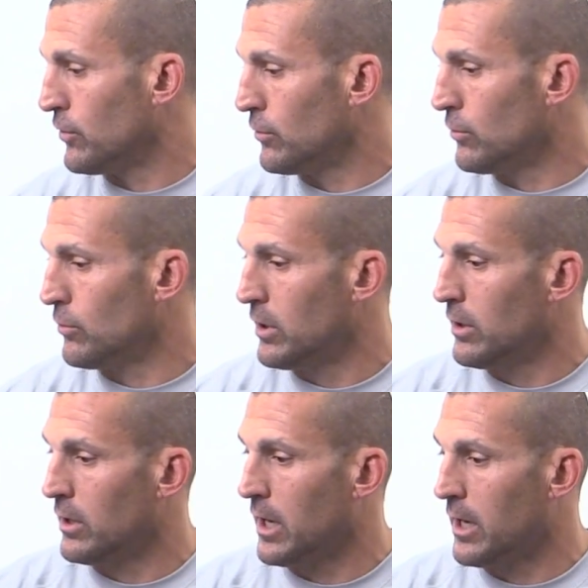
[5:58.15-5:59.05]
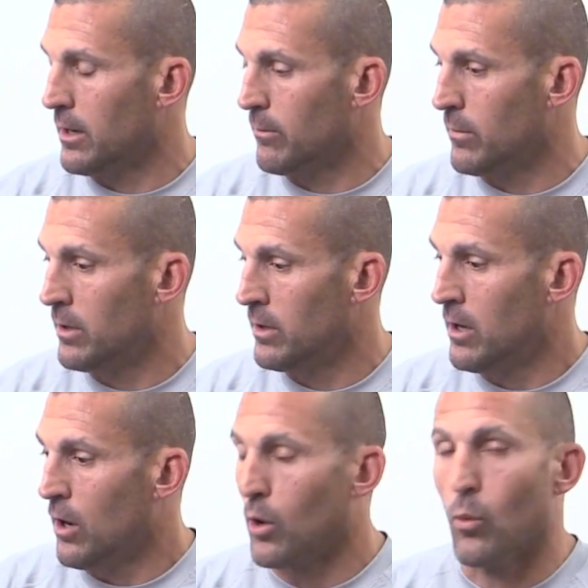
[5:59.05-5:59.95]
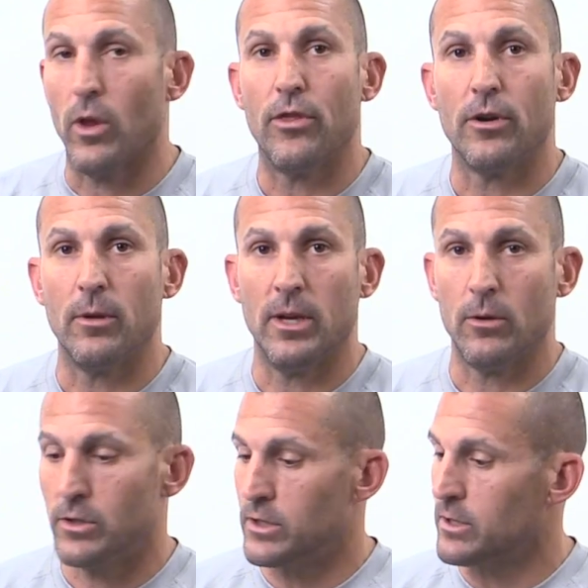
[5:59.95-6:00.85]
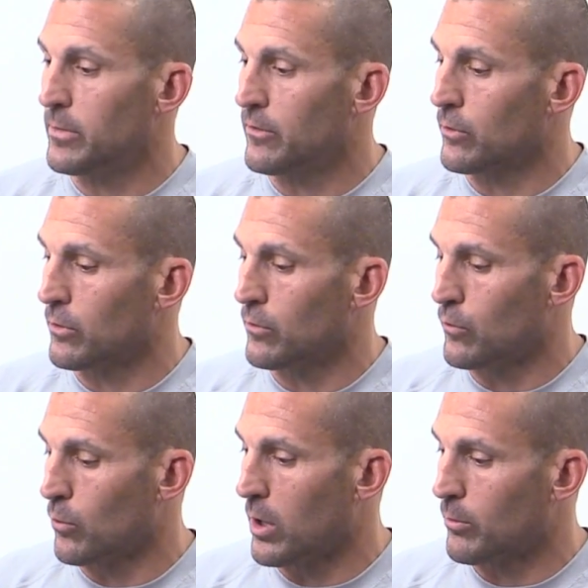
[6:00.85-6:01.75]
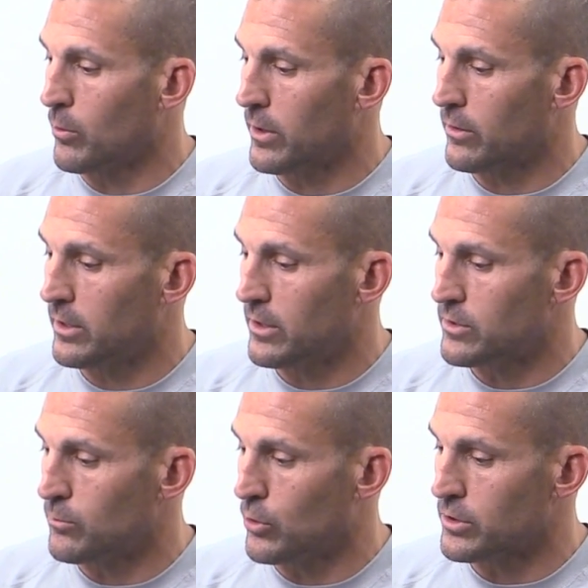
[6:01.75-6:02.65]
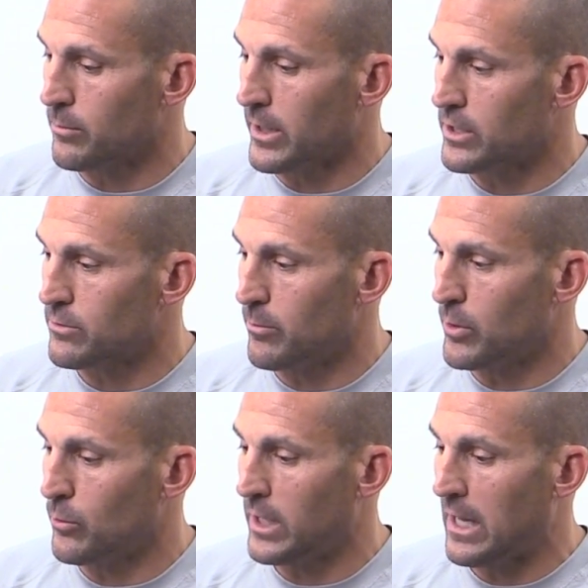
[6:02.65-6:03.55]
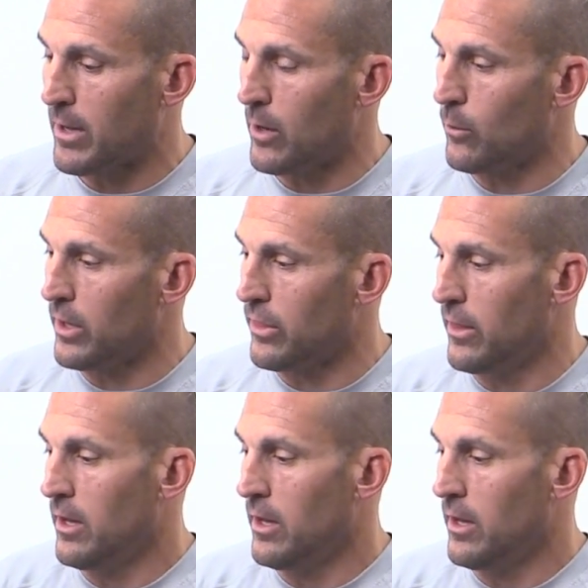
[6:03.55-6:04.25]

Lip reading: to our 130 beanie, which is going to be for warmer weather conditions, moisture management. But we came out with